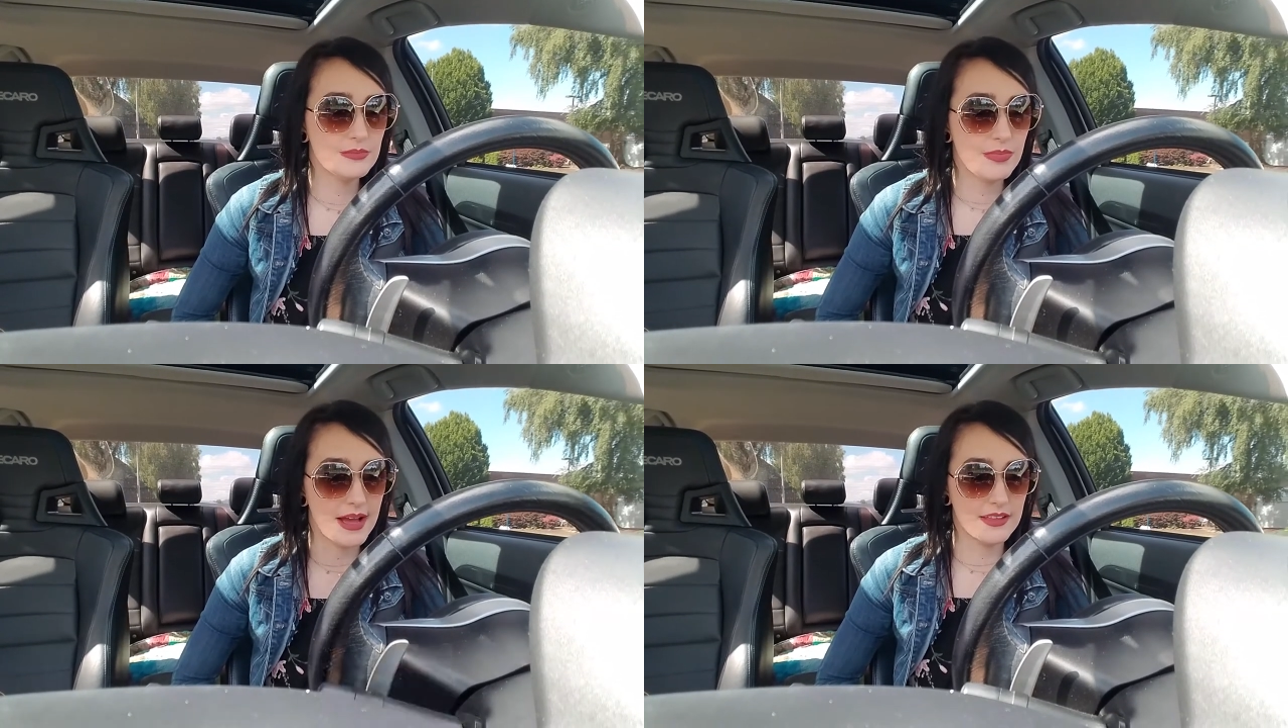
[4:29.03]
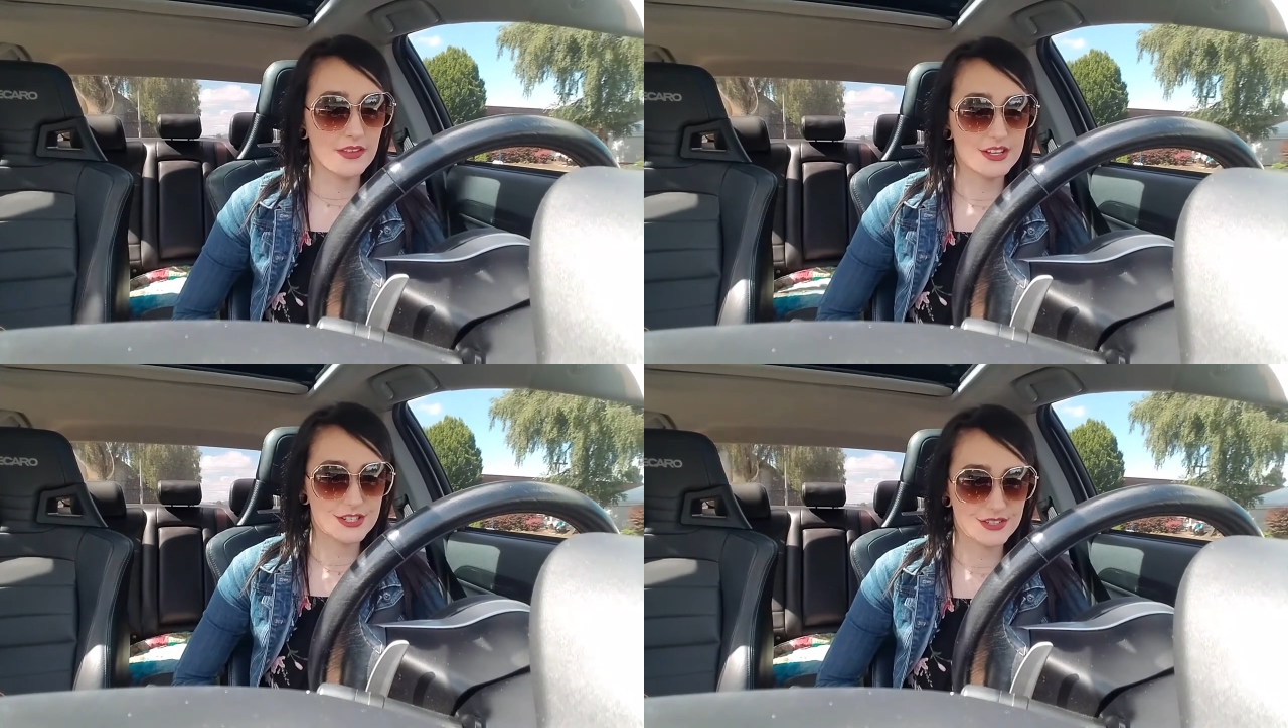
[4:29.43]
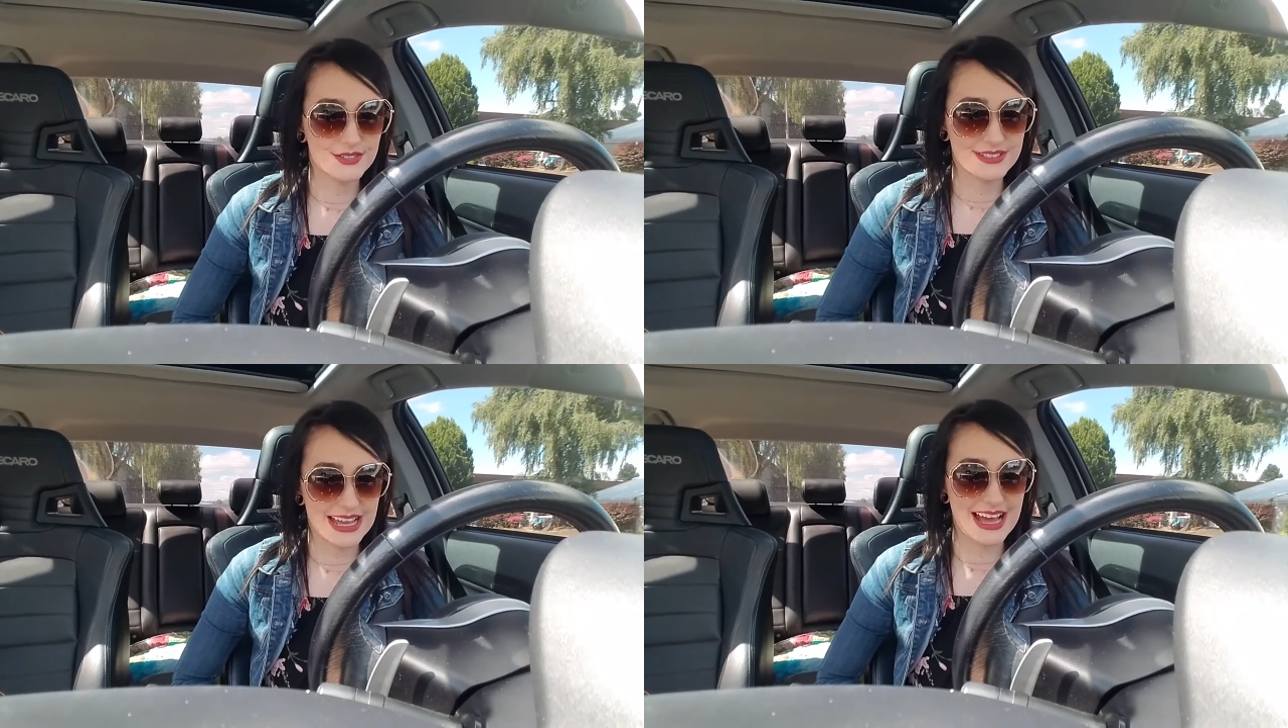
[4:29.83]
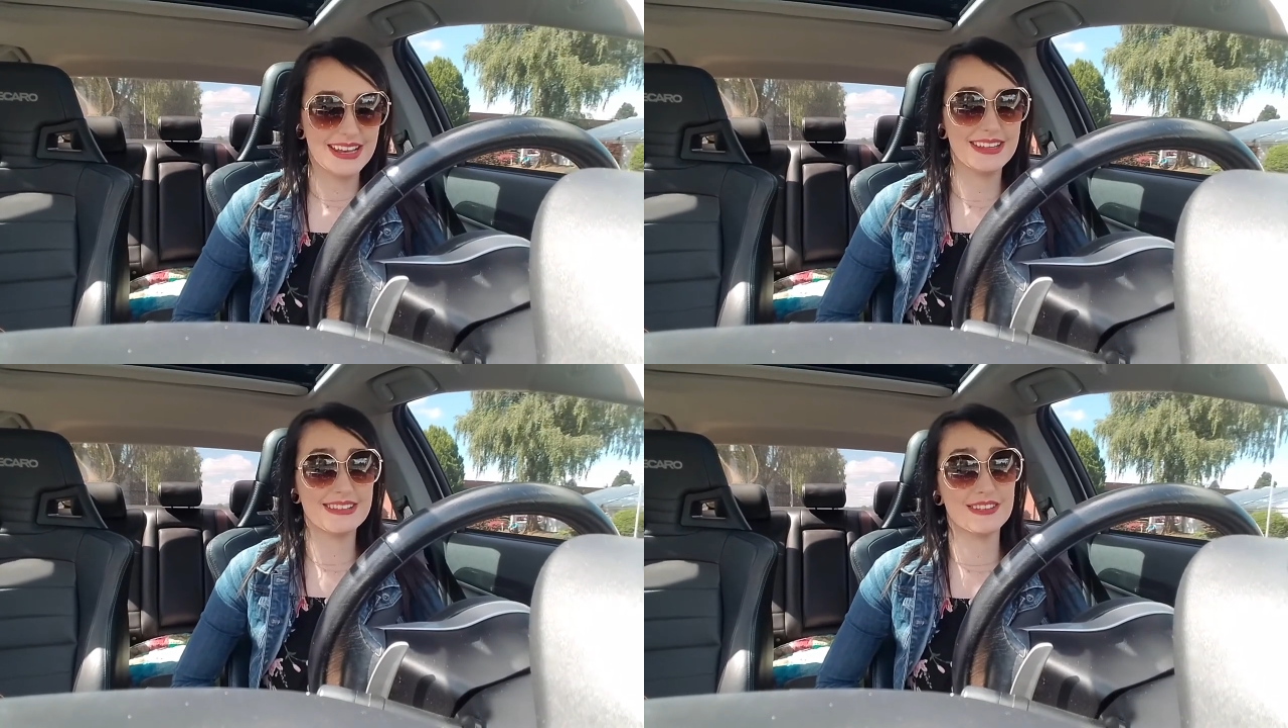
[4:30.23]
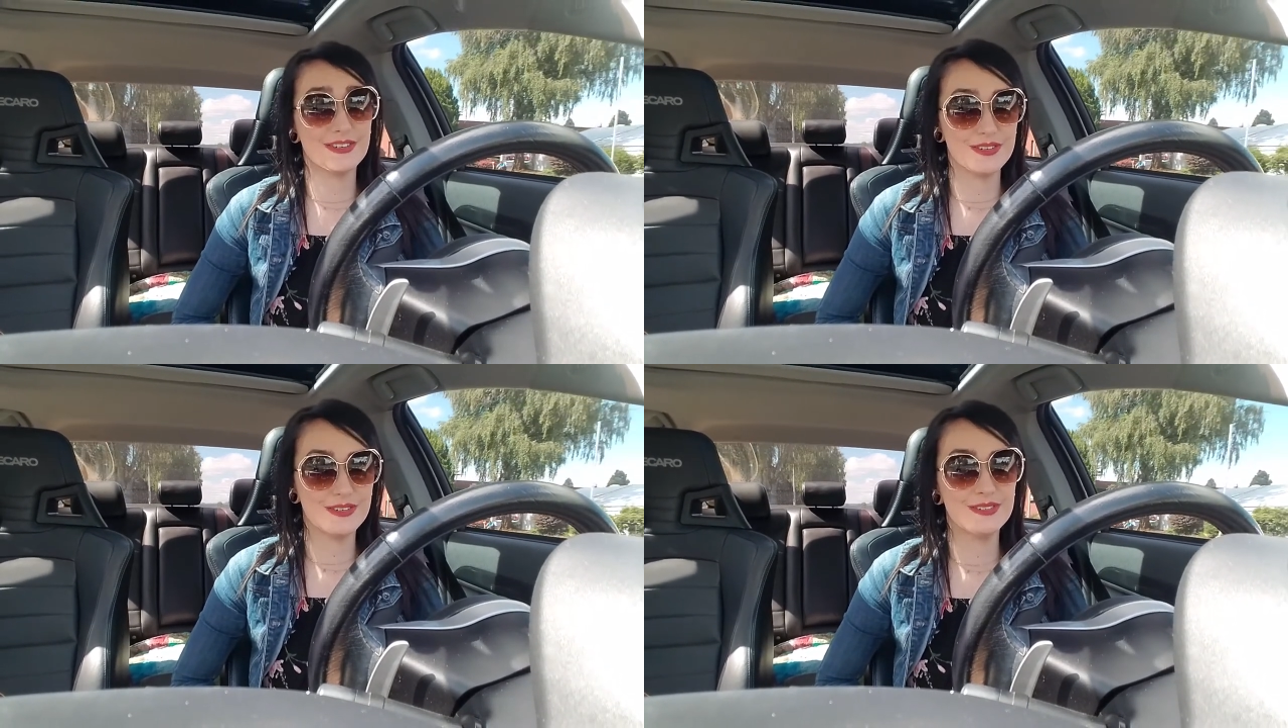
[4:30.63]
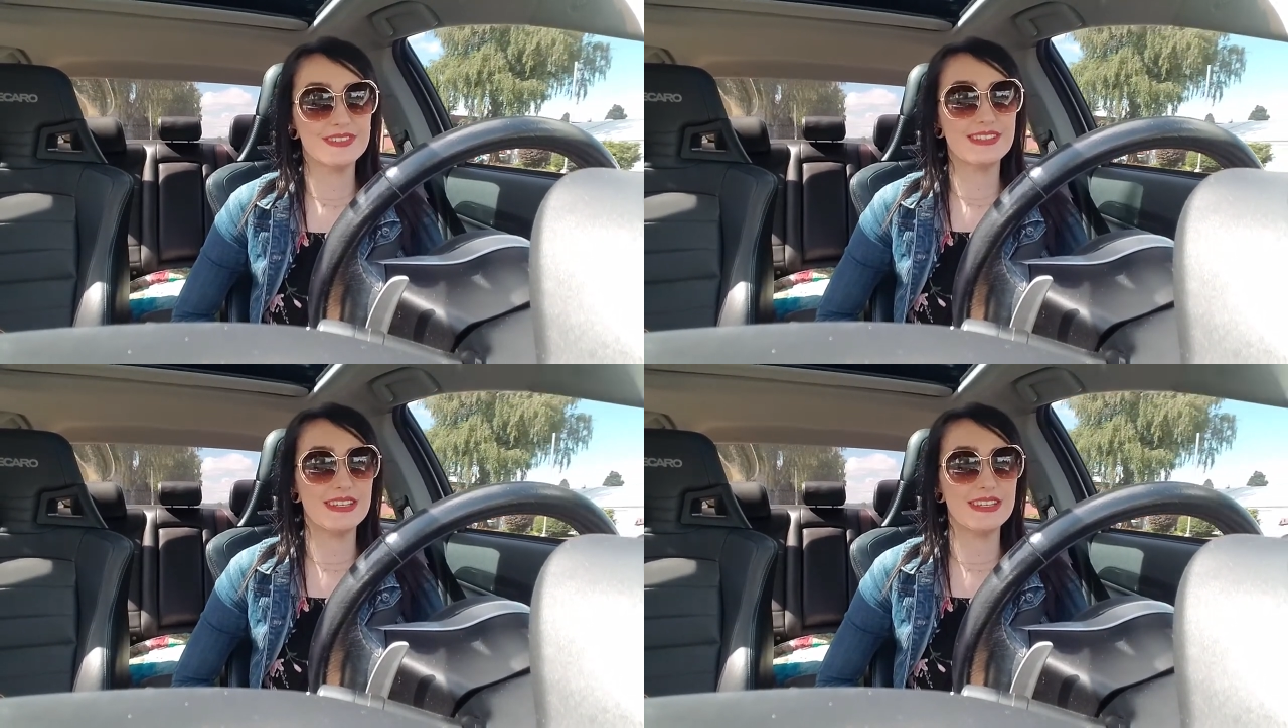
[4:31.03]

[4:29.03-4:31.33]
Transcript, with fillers: biological dad as a girl